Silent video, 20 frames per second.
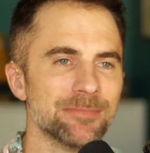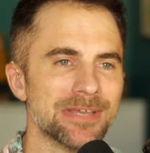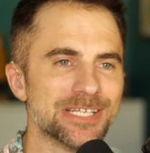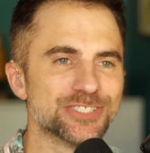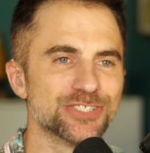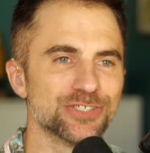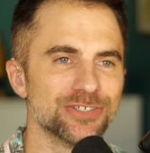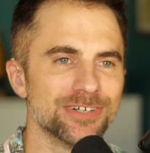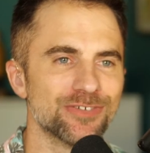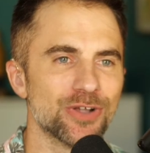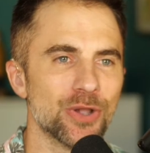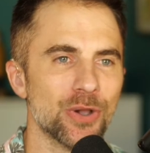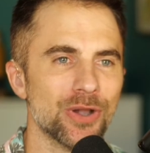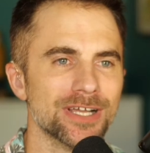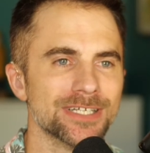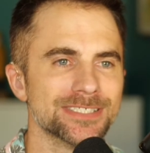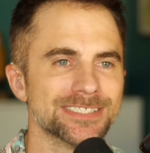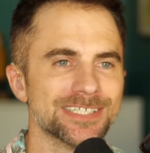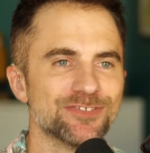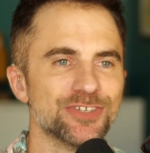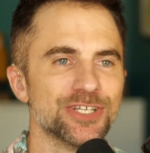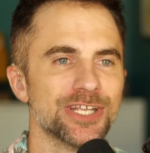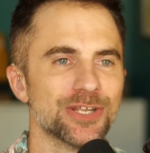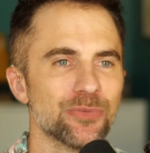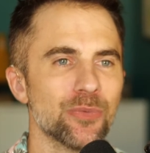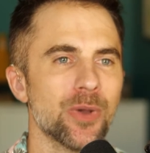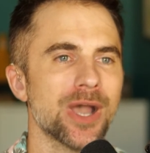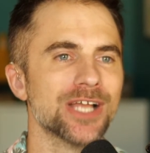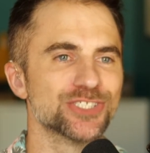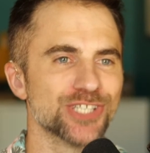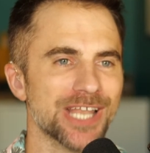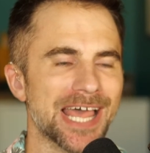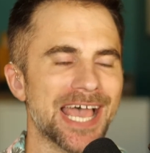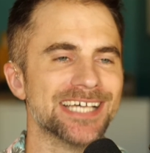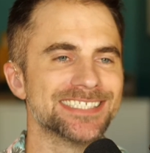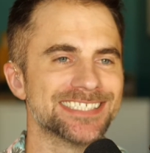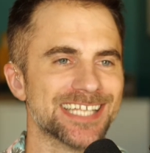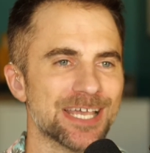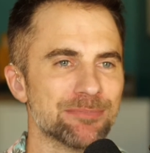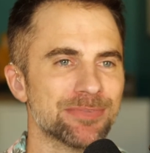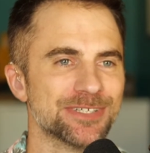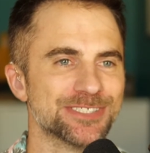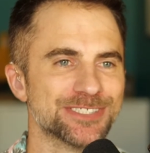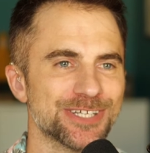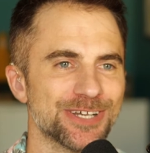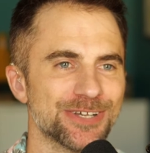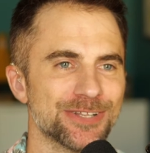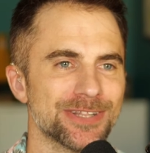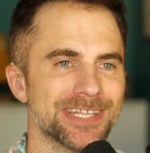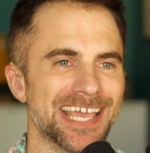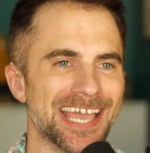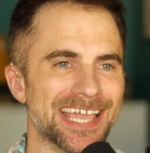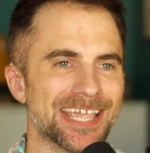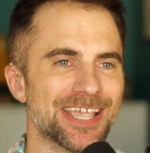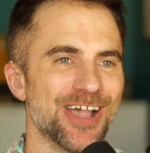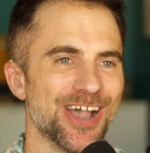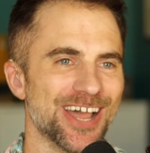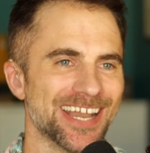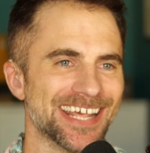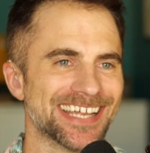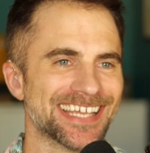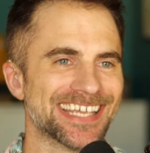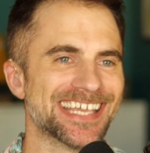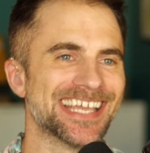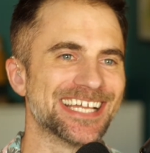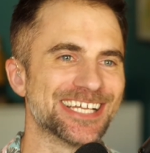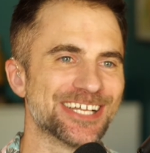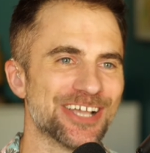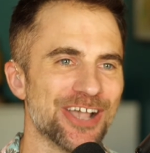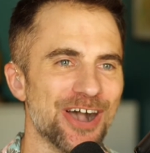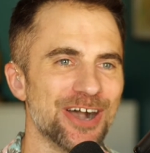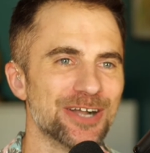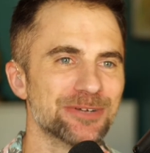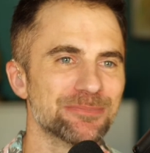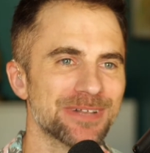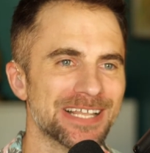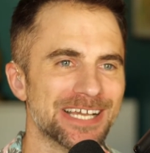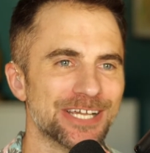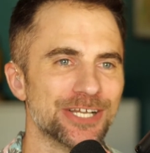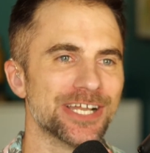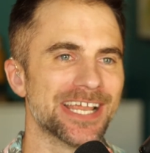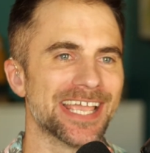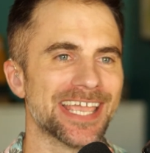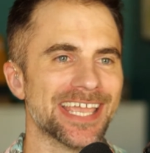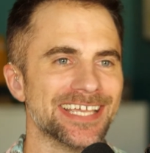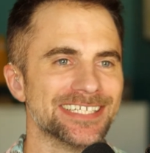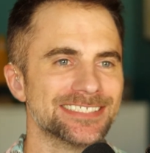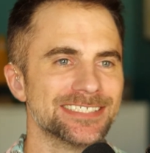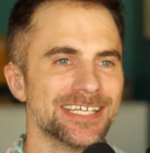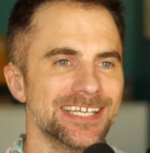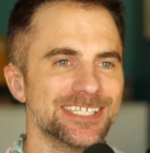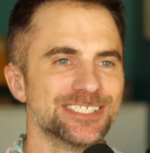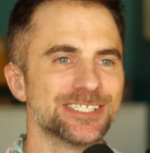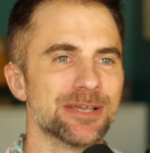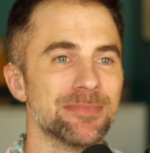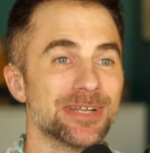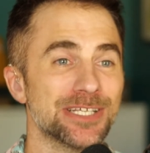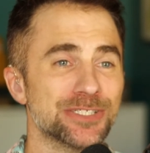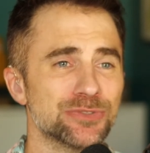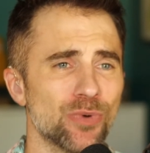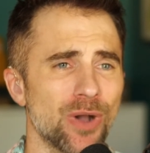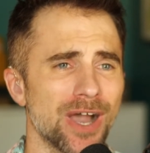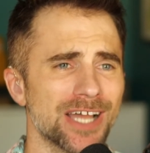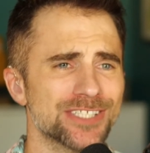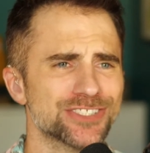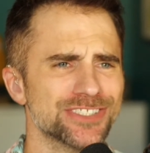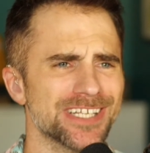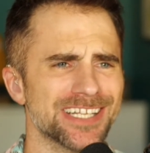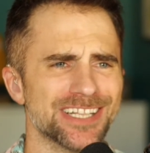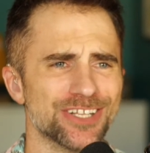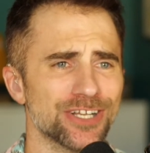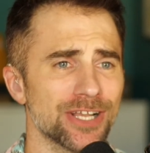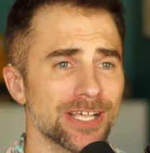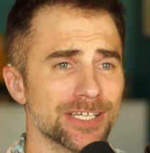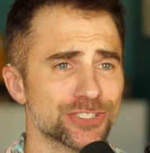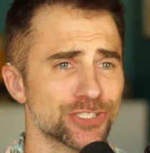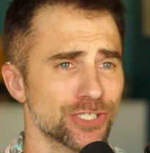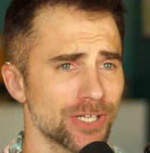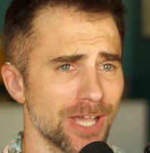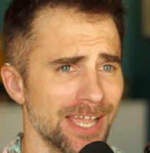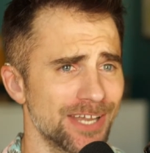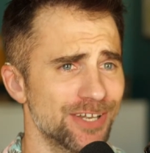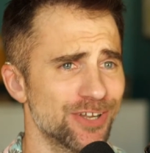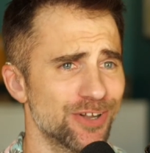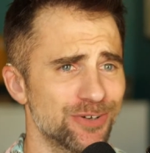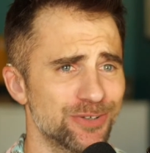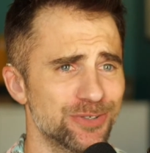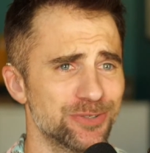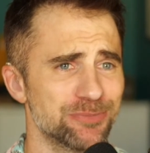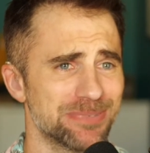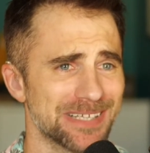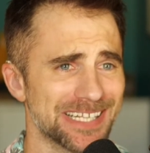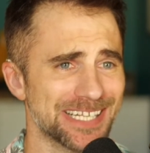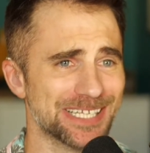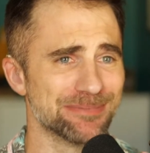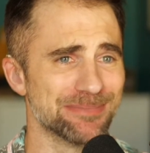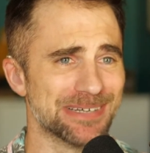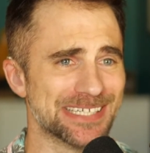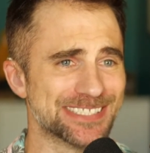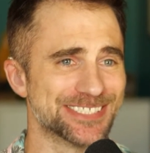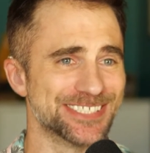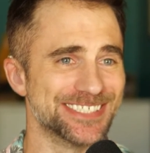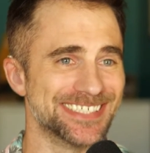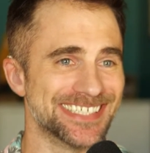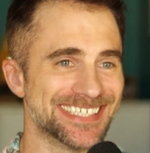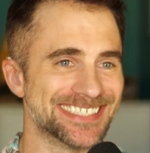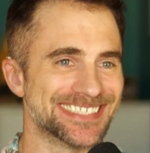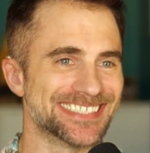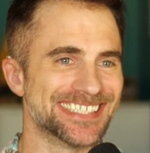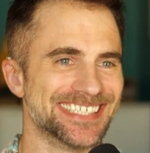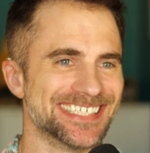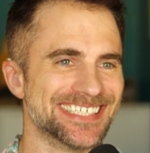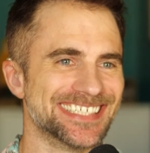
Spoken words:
Mitchell, of course, if you didn't watch last episode, the iconic King Kong player, in case somebody's watching and they're like, should I know who Billy Mitchell is?